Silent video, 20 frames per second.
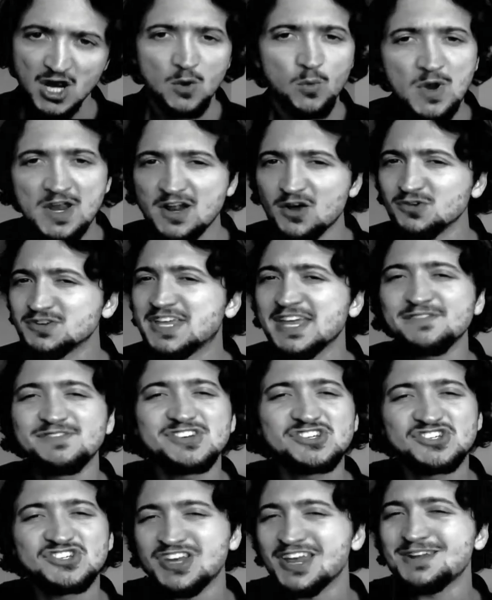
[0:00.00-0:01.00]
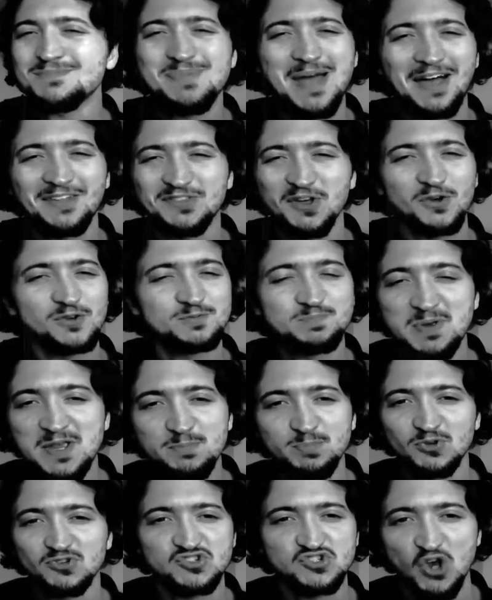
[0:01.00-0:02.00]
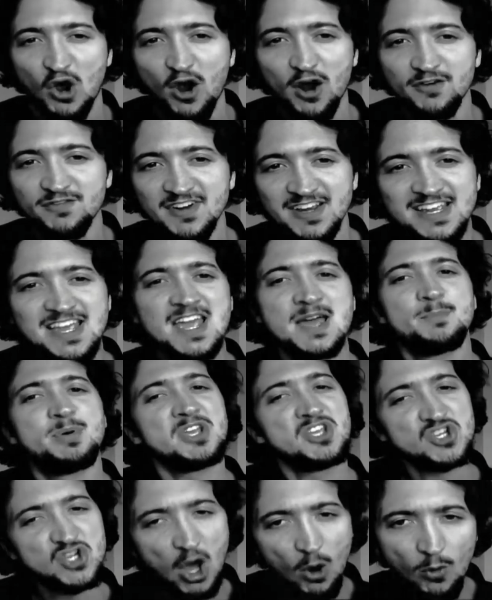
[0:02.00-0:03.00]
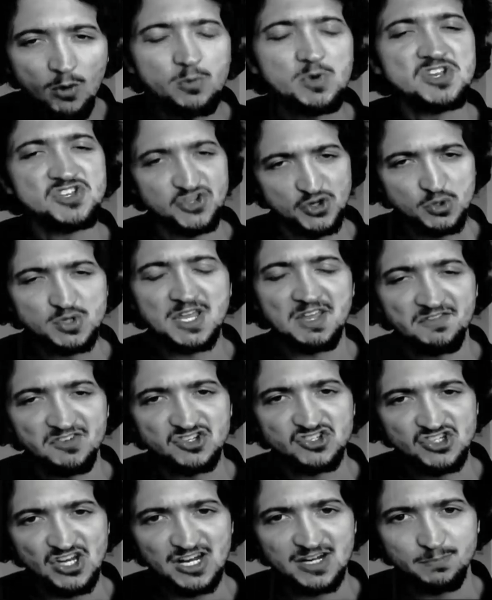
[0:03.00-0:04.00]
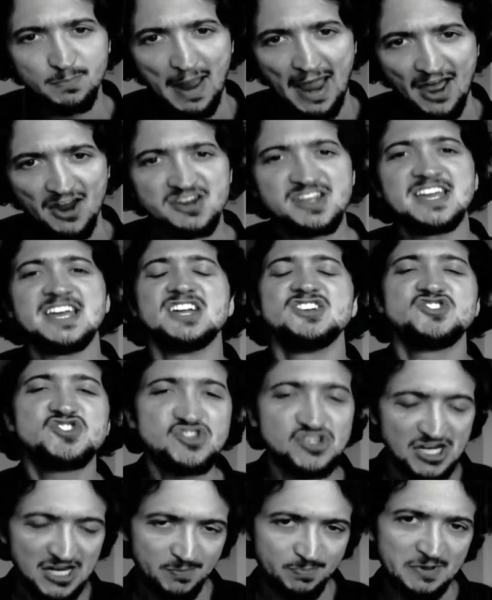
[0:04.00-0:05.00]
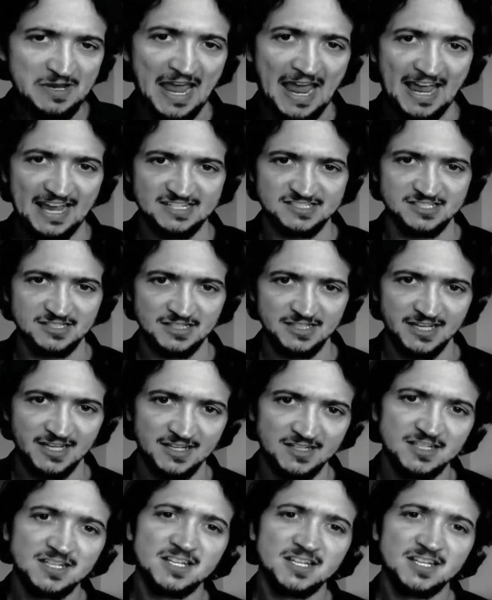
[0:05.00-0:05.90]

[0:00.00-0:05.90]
We don't give a about those people starving, but you know what we do give a about? Cheap gasoline.